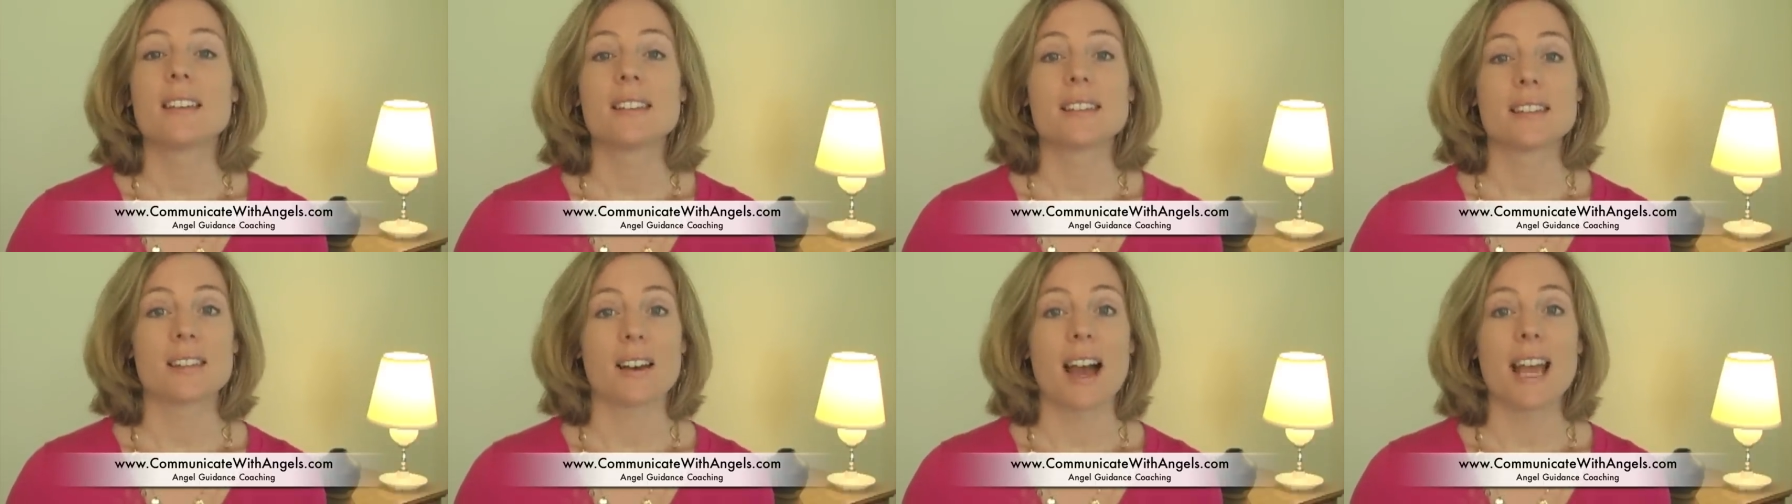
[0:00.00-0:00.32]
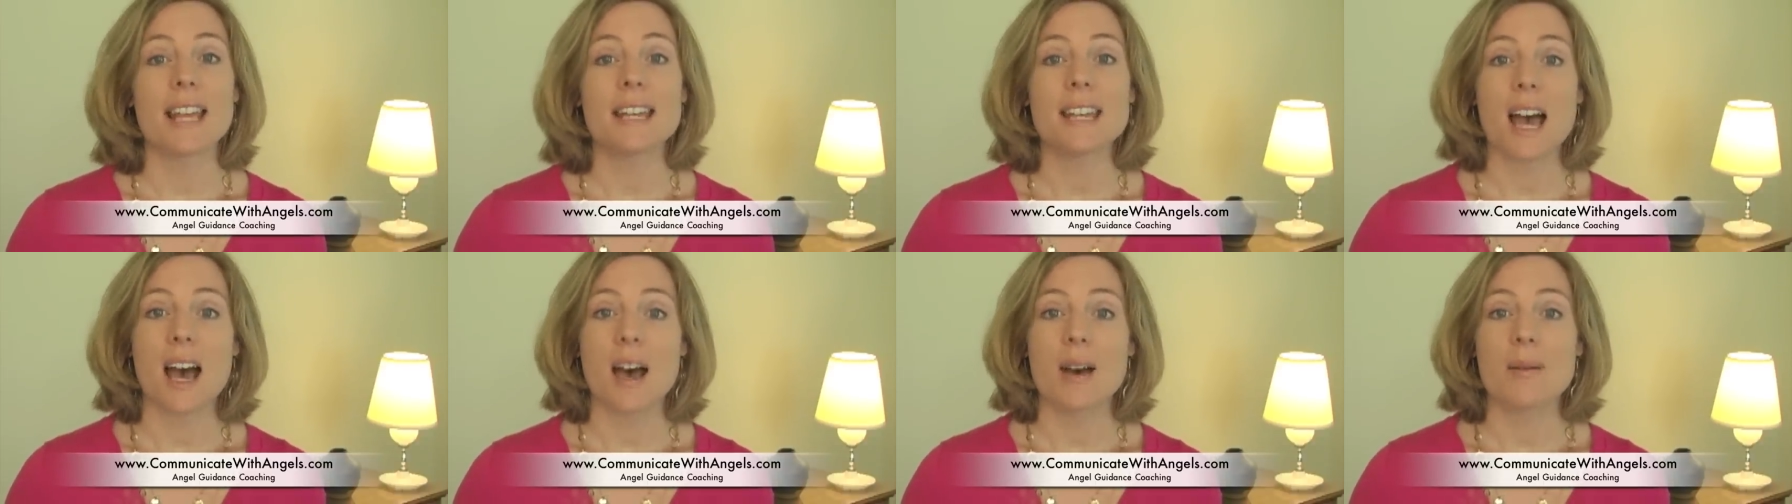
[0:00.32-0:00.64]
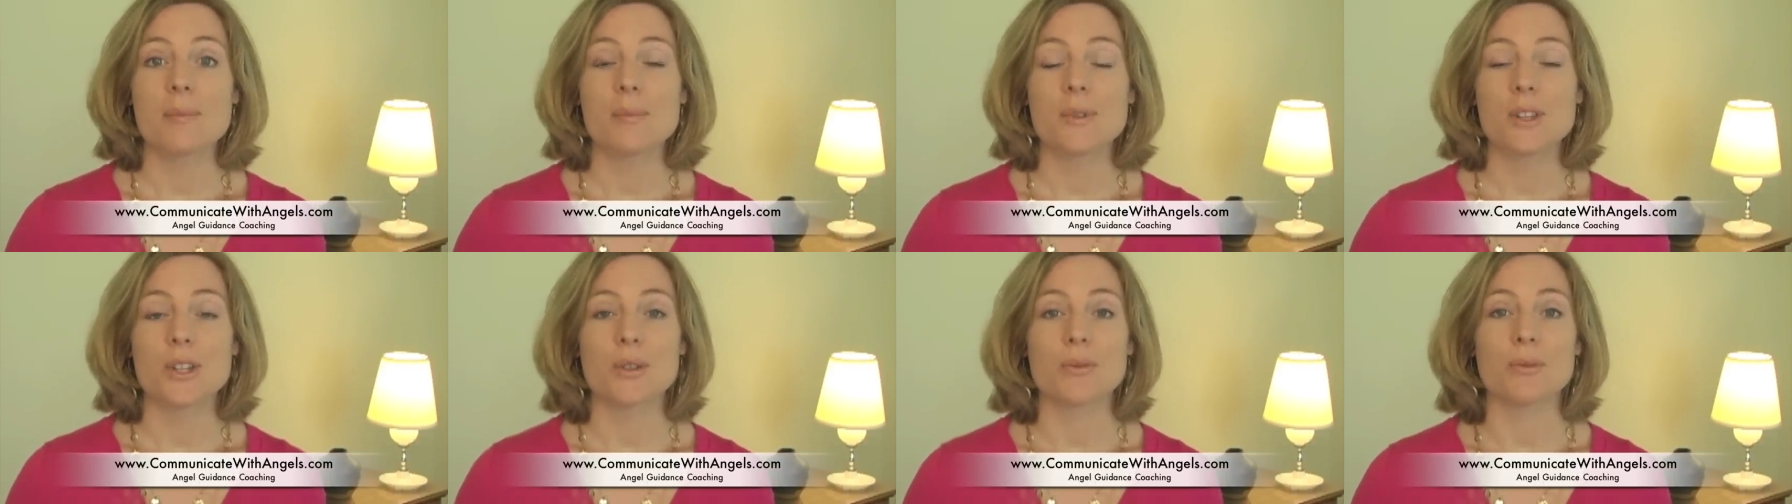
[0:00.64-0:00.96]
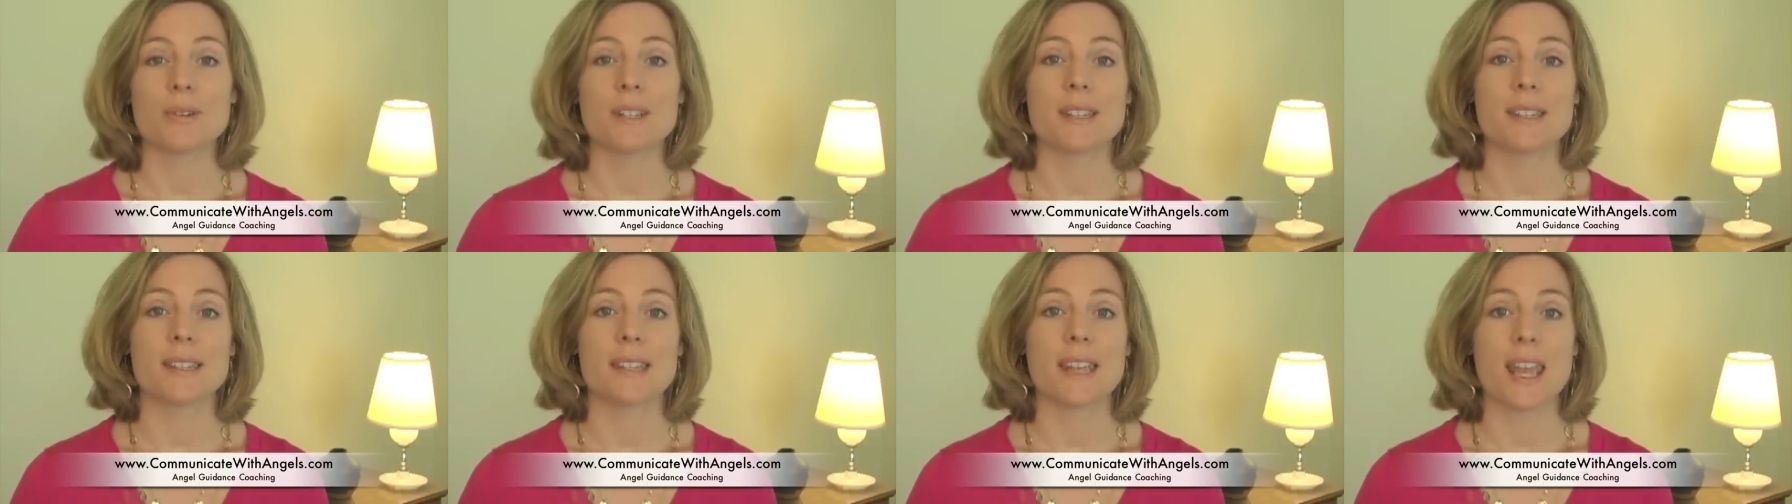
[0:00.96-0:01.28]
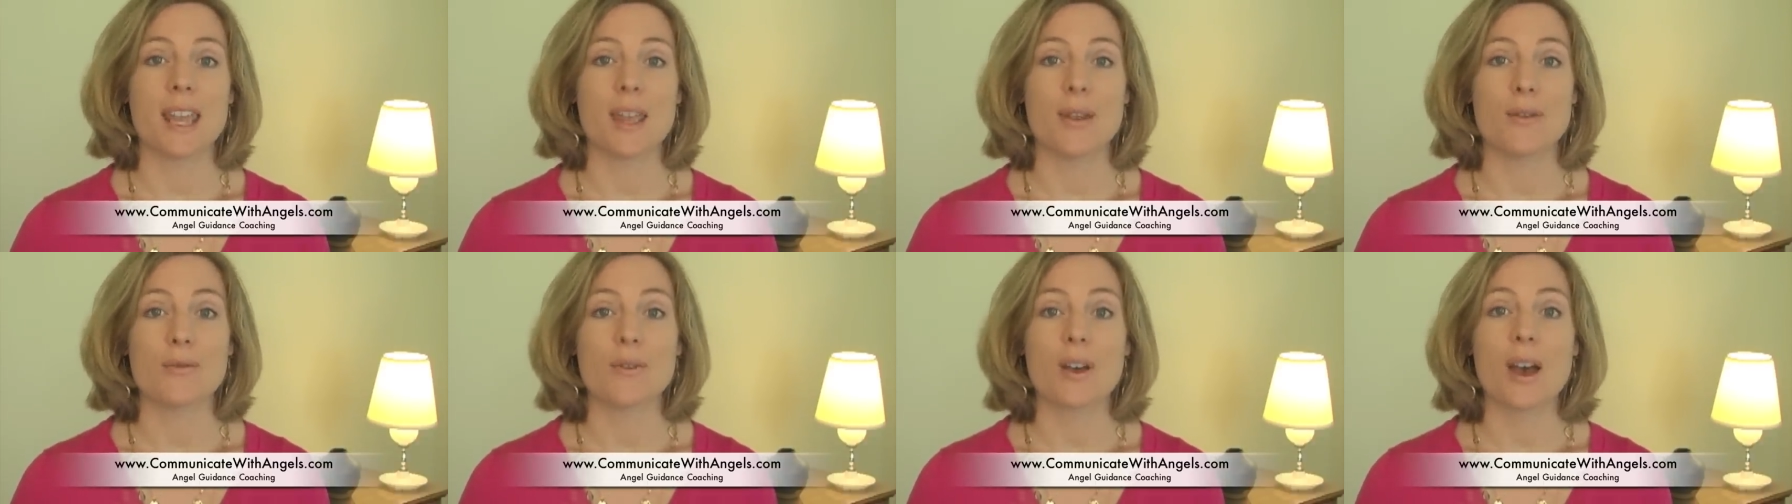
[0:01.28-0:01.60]
Sign up to
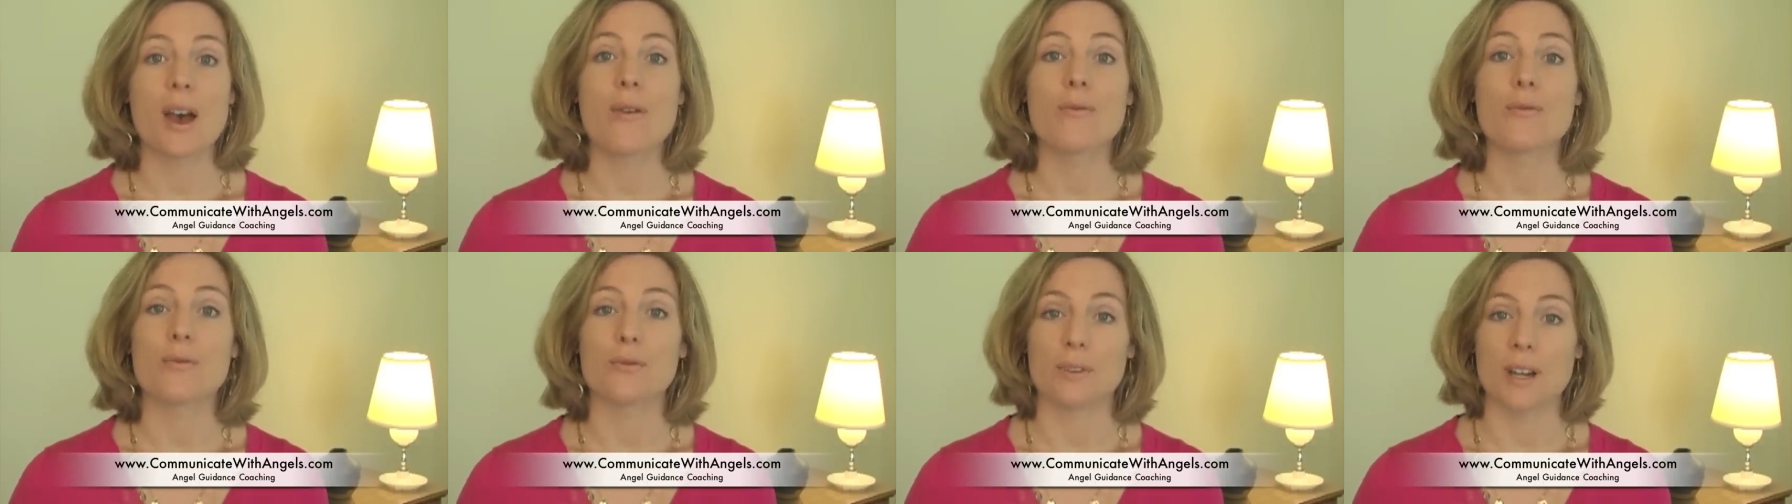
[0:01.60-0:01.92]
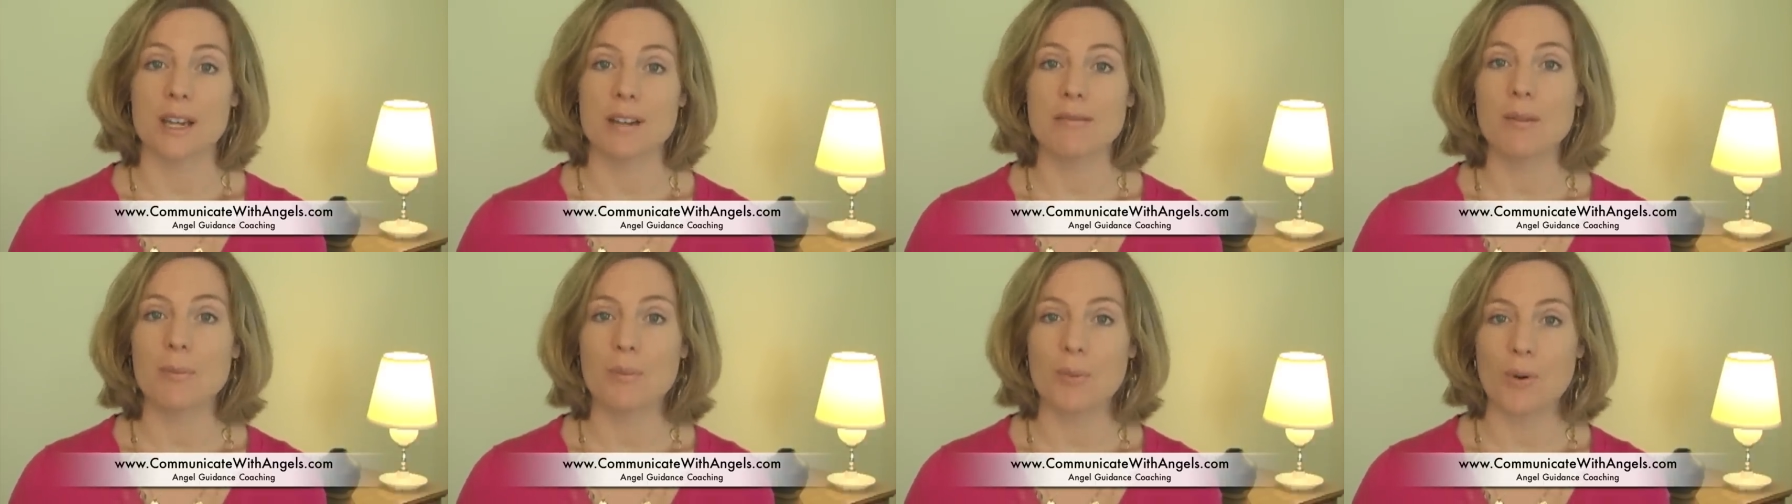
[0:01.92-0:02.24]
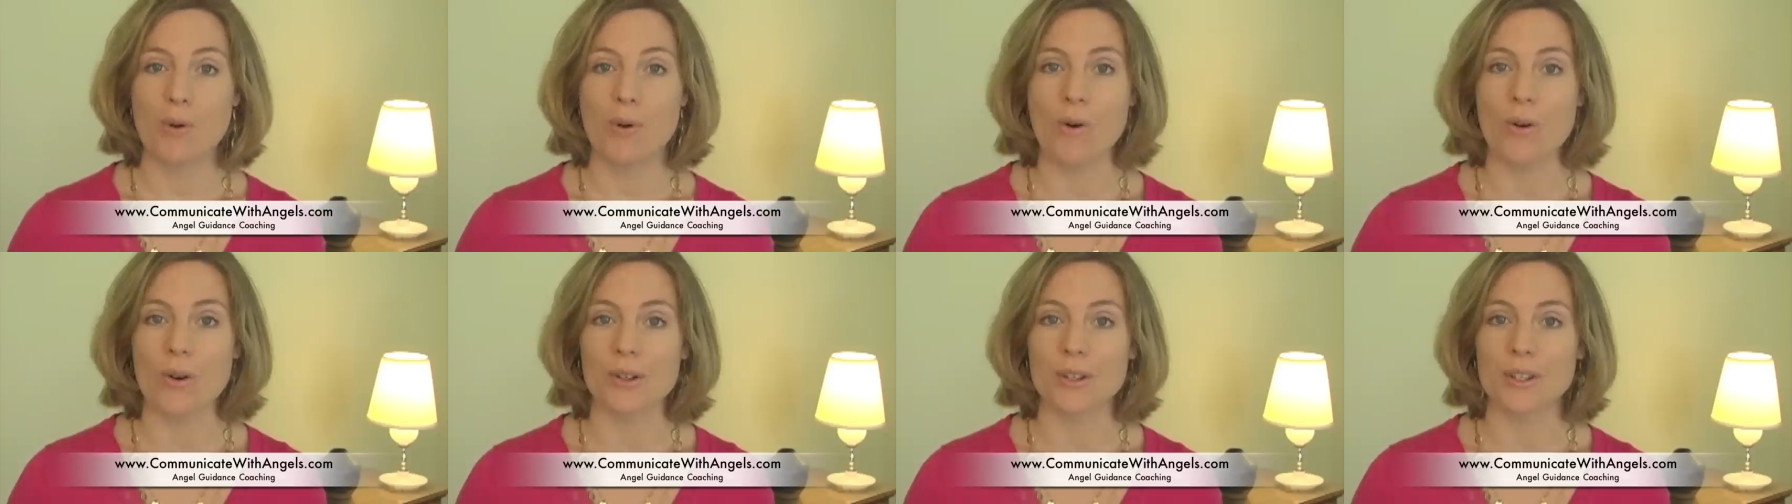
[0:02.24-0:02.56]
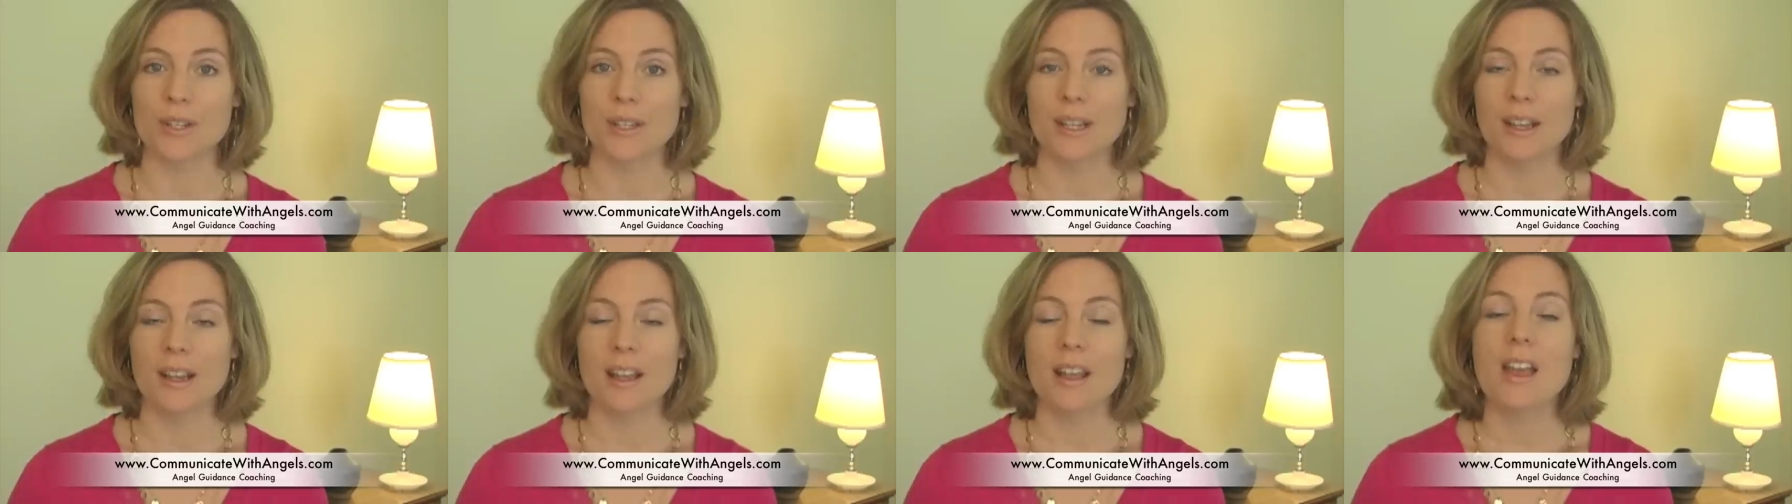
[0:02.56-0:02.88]
receive a free report,